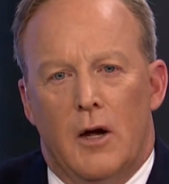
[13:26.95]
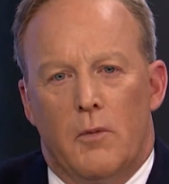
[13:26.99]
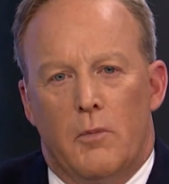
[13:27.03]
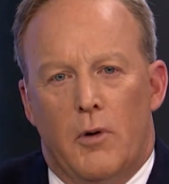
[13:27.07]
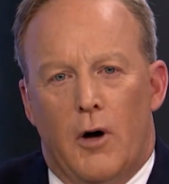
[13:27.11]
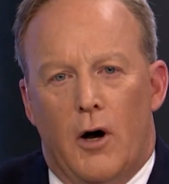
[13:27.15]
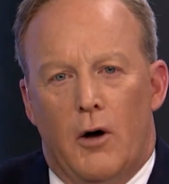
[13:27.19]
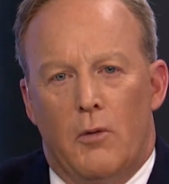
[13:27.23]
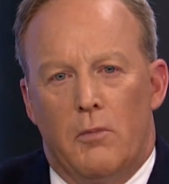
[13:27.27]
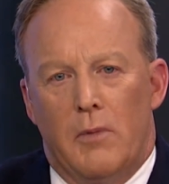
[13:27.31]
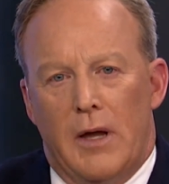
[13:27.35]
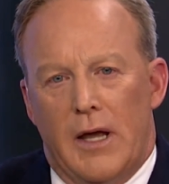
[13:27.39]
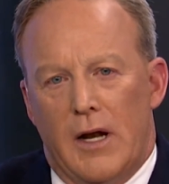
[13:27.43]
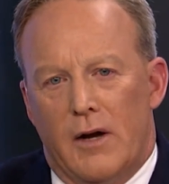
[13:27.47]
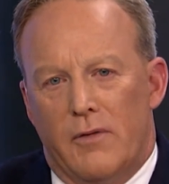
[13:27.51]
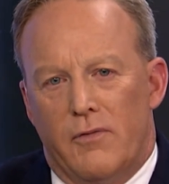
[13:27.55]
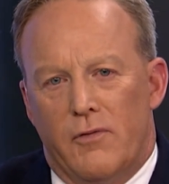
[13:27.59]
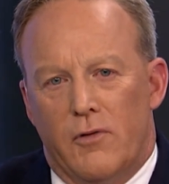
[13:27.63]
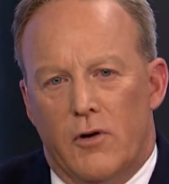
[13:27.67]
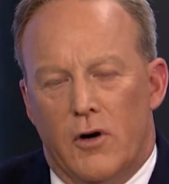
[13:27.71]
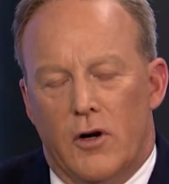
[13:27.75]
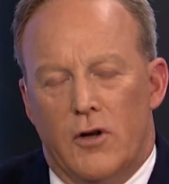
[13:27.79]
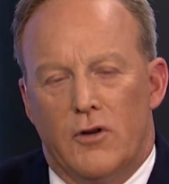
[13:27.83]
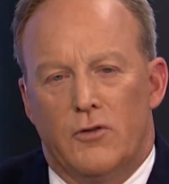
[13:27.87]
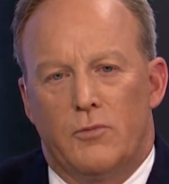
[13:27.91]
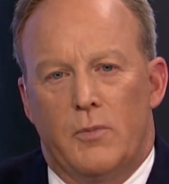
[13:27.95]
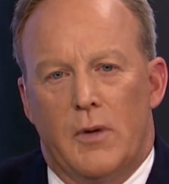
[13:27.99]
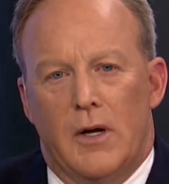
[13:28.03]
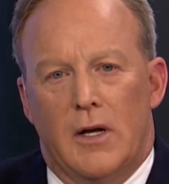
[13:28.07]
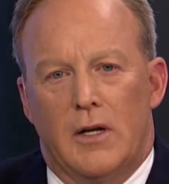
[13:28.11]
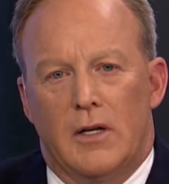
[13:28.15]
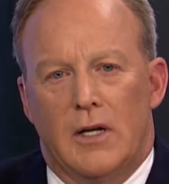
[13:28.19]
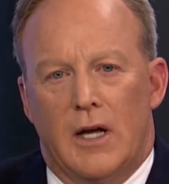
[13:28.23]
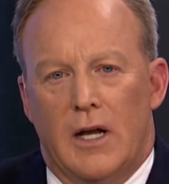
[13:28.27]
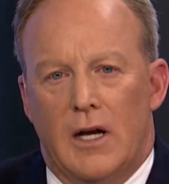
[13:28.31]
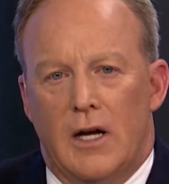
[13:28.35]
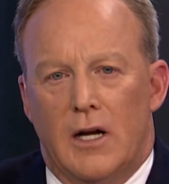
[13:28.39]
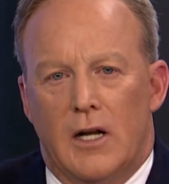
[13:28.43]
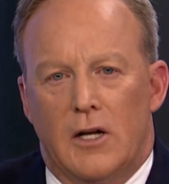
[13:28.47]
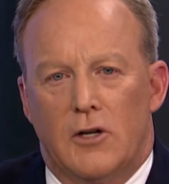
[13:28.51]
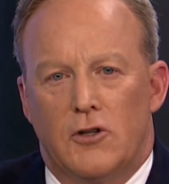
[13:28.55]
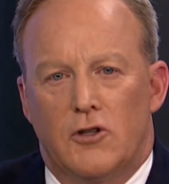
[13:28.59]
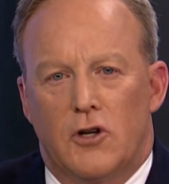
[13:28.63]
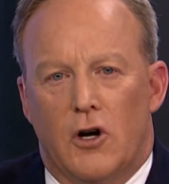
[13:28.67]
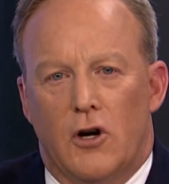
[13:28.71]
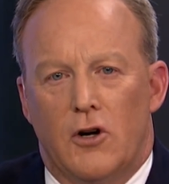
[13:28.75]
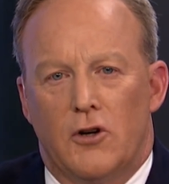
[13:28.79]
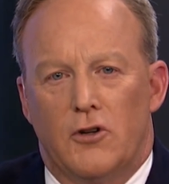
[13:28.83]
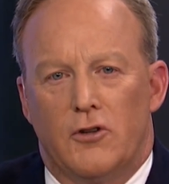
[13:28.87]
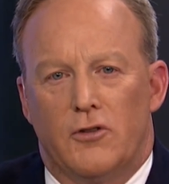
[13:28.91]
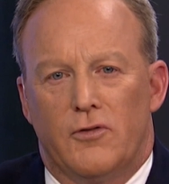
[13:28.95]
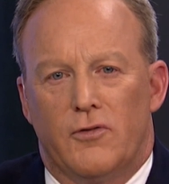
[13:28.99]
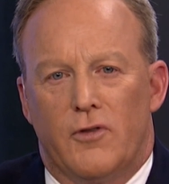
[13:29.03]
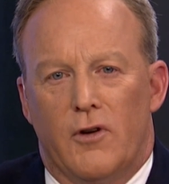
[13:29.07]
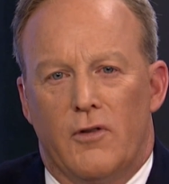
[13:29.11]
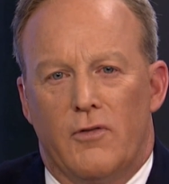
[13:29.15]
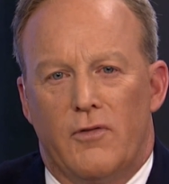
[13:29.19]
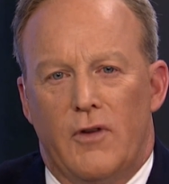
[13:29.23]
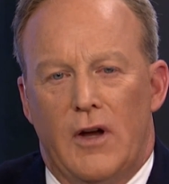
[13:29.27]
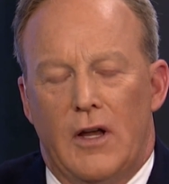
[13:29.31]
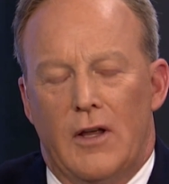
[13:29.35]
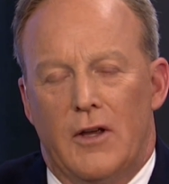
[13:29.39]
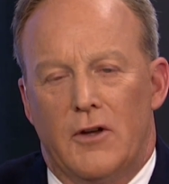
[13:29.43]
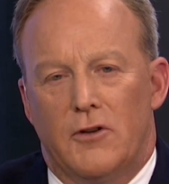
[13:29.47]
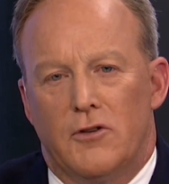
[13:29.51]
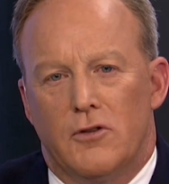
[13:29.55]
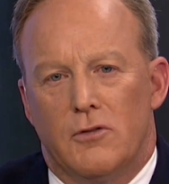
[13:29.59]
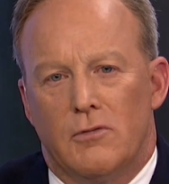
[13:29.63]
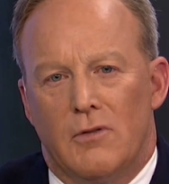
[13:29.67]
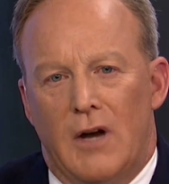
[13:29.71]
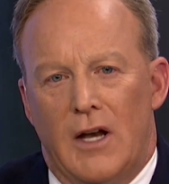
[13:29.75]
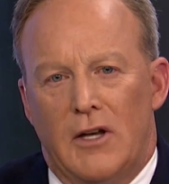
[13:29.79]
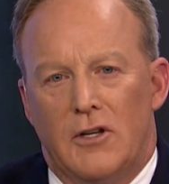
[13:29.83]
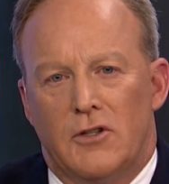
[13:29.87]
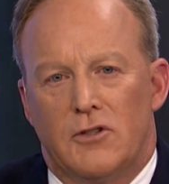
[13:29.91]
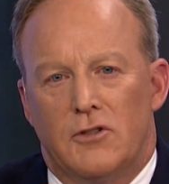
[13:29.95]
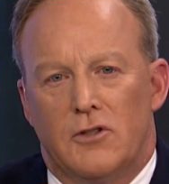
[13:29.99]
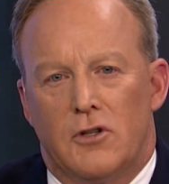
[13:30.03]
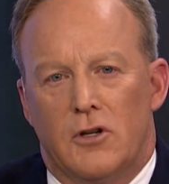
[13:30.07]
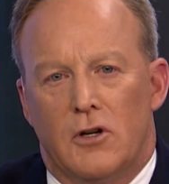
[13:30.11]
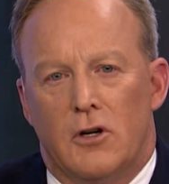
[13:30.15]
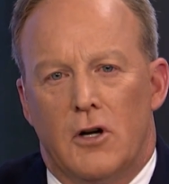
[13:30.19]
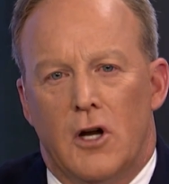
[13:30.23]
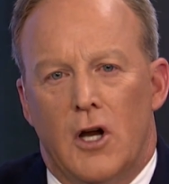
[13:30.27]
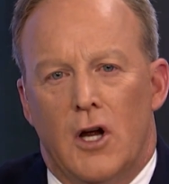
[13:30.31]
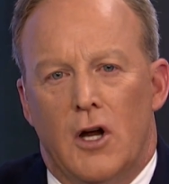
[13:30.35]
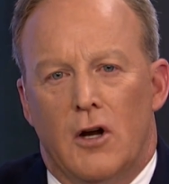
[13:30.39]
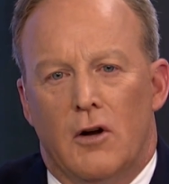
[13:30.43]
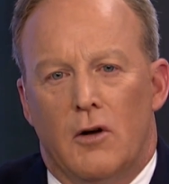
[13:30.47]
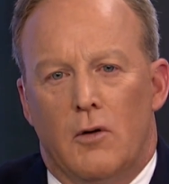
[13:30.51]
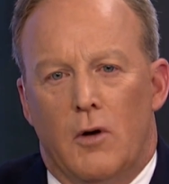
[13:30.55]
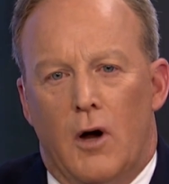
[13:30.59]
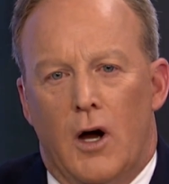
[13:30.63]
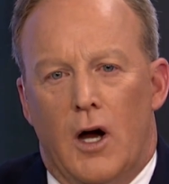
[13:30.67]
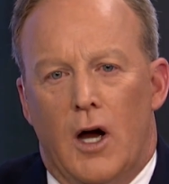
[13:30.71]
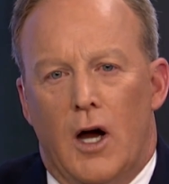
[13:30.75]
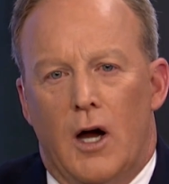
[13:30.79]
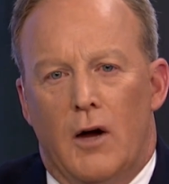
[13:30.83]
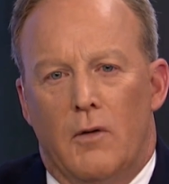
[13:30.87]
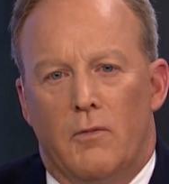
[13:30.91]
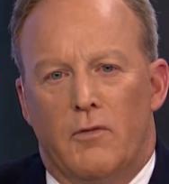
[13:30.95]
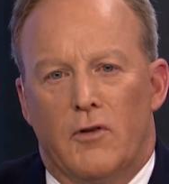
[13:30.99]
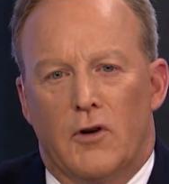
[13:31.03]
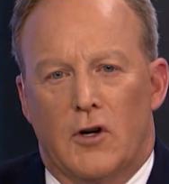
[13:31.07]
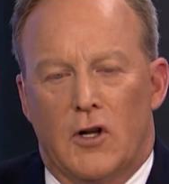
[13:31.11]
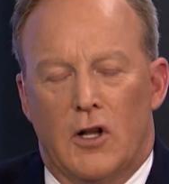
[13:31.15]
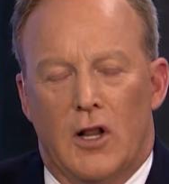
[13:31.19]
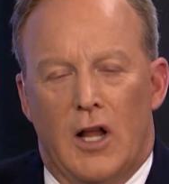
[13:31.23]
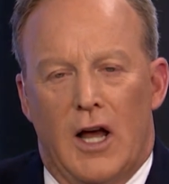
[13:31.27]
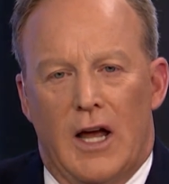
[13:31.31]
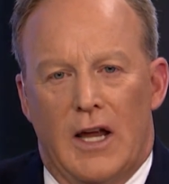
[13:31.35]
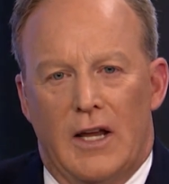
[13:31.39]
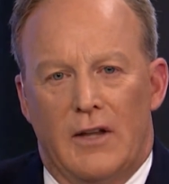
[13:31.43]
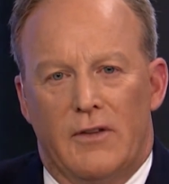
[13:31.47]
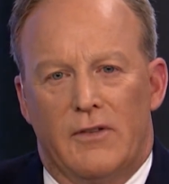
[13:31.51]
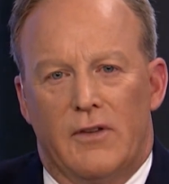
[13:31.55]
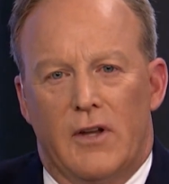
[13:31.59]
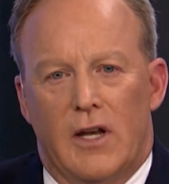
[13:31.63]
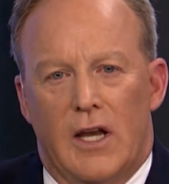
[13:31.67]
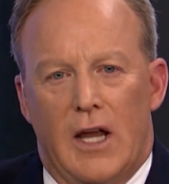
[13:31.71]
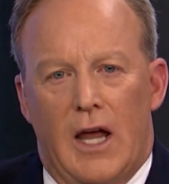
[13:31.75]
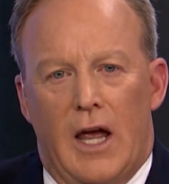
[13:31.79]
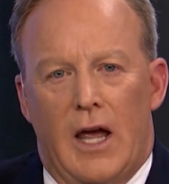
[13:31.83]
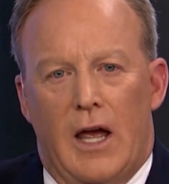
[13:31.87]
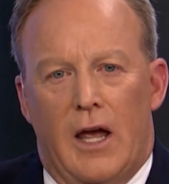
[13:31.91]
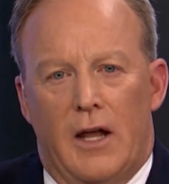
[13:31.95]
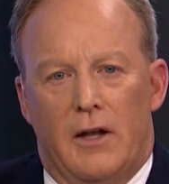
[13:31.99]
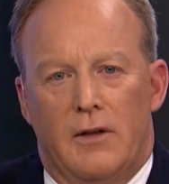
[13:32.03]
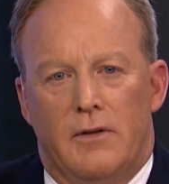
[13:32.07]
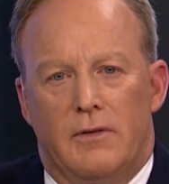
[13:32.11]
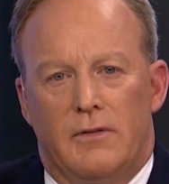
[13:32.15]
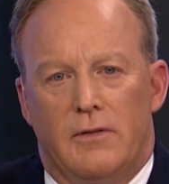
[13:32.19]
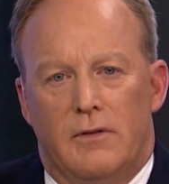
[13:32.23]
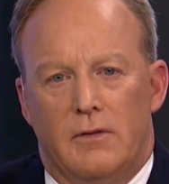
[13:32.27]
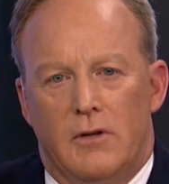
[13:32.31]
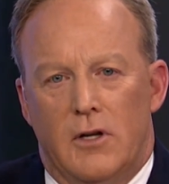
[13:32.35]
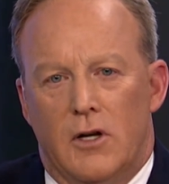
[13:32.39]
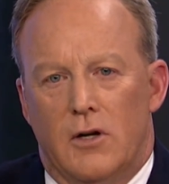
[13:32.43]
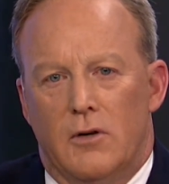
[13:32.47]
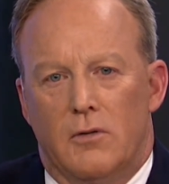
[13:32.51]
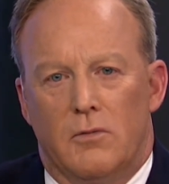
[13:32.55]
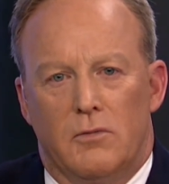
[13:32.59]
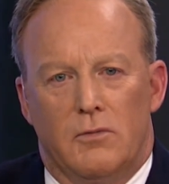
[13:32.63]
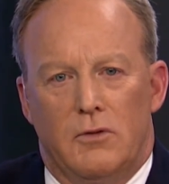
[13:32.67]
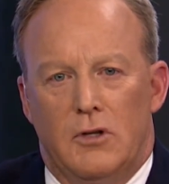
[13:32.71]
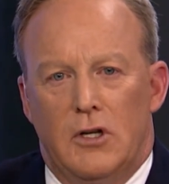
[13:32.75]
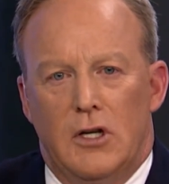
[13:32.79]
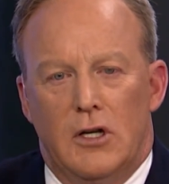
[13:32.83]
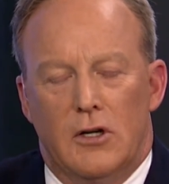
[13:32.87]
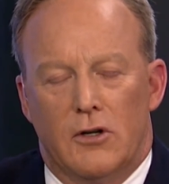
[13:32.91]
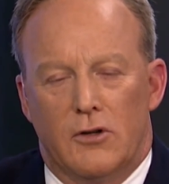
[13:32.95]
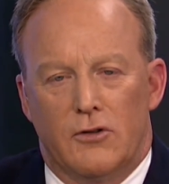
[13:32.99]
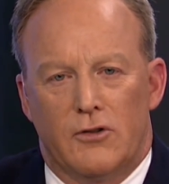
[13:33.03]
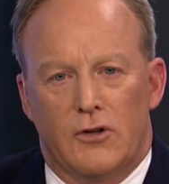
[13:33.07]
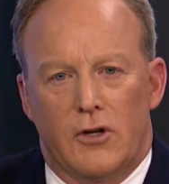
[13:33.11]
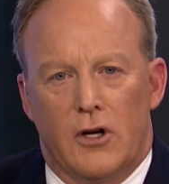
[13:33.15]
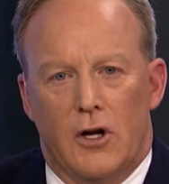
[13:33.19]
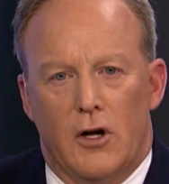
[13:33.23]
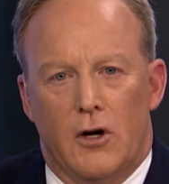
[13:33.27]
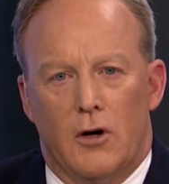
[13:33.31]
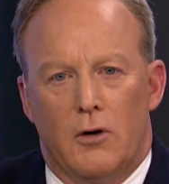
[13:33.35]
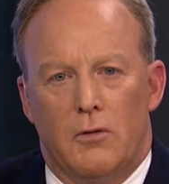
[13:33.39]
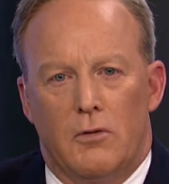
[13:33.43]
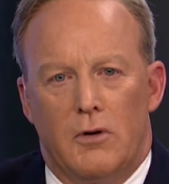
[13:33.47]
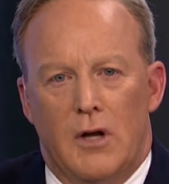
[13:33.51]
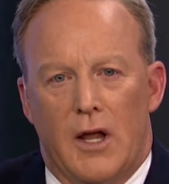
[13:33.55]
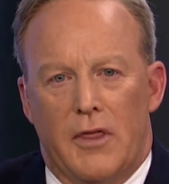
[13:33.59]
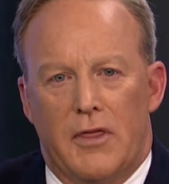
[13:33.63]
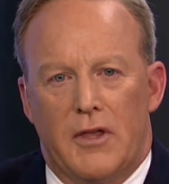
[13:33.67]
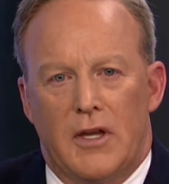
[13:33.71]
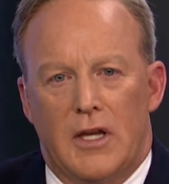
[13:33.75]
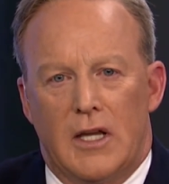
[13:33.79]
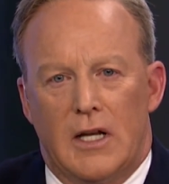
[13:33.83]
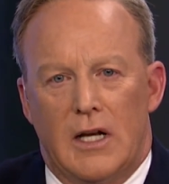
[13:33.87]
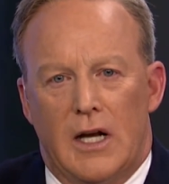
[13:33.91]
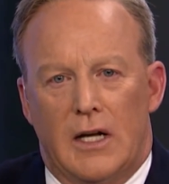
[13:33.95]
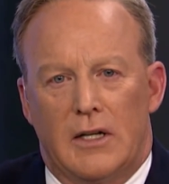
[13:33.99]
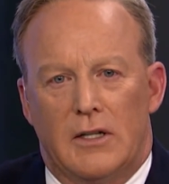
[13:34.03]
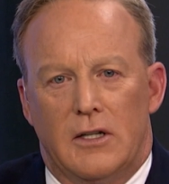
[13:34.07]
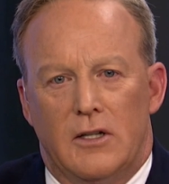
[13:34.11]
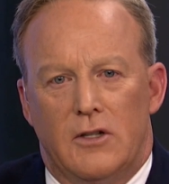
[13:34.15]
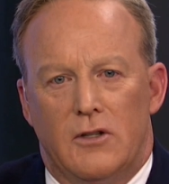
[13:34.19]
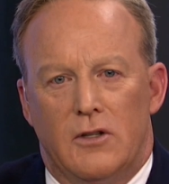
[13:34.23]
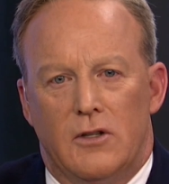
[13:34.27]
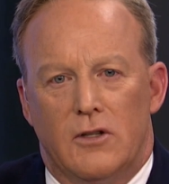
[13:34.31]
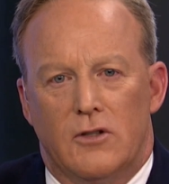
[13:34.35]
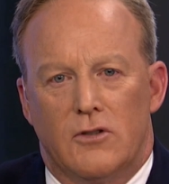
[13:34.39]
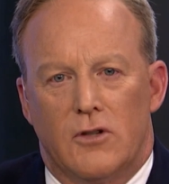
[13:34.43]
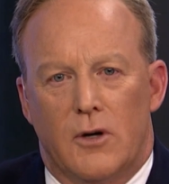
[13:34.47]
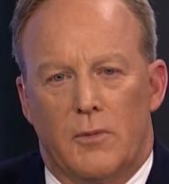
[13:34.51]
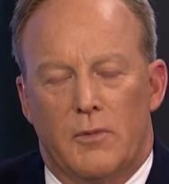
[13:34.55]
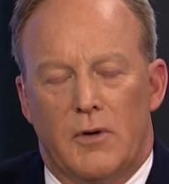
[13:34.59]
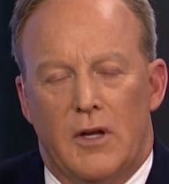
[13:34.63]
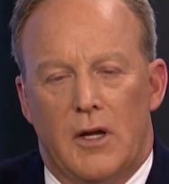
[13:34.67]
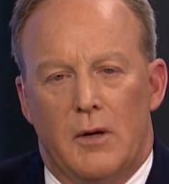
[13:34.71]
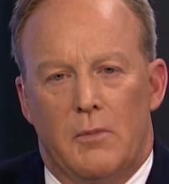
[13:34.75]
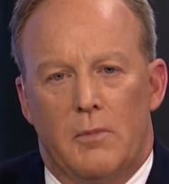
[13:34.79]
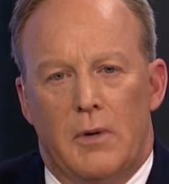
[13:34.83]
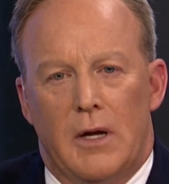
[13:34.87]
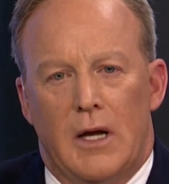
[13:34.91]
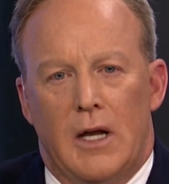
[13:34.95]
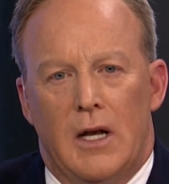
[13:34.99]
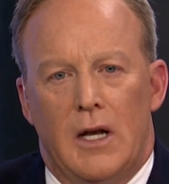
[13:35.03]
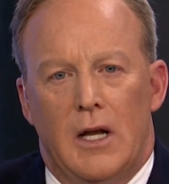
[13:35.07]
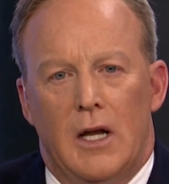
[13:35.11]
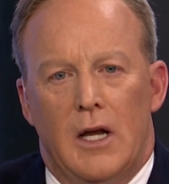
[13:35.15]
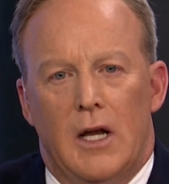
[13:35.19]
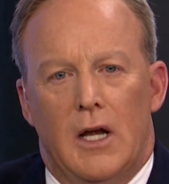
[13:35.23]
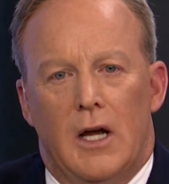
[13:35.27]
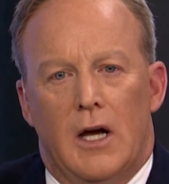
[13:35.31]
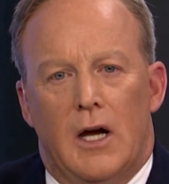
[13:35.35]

Paul Manafort, who's been indicted on charges for failing to register for clients that he had, years ago, nothing connected to the Trump campaign.